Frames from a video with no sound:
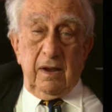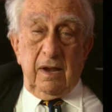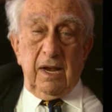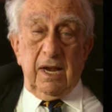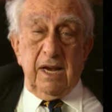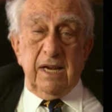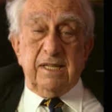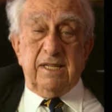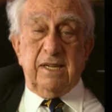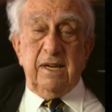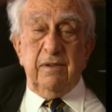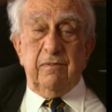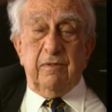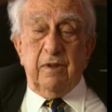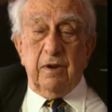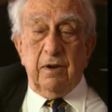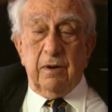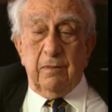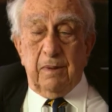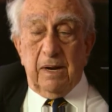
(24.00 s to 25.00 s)
He received the
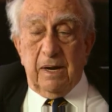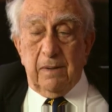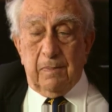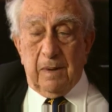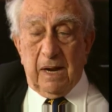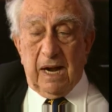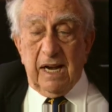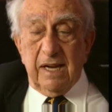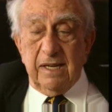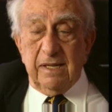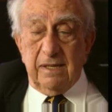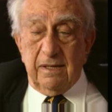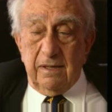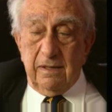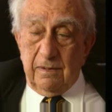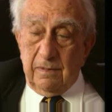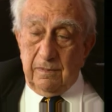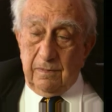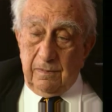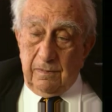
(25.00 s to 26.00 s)
Nobel Prize.
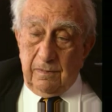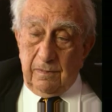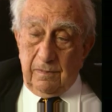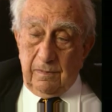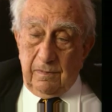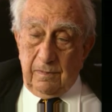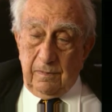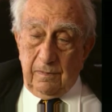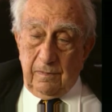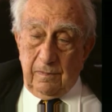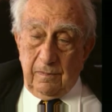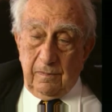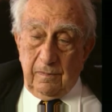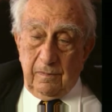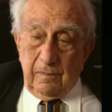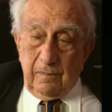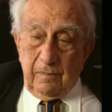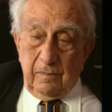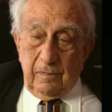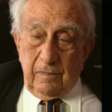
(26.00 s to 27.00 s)

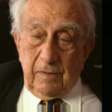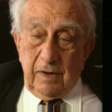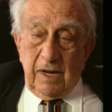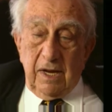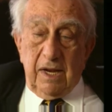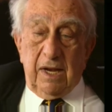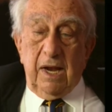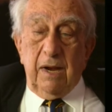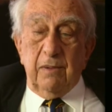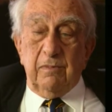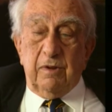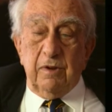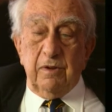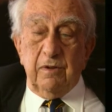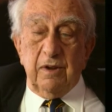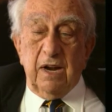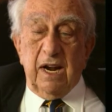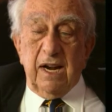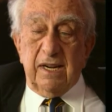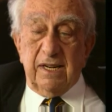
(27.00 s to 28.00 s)
He came to
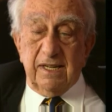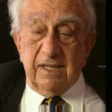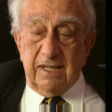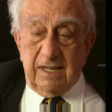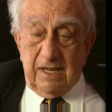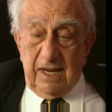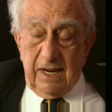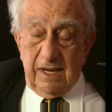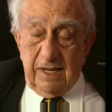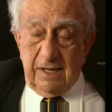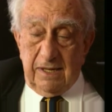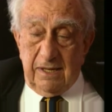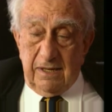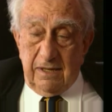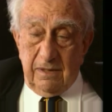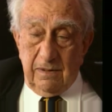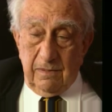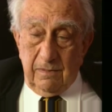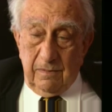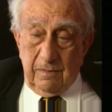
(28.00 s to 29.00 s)
United
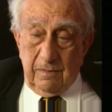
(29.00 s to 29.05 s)
States.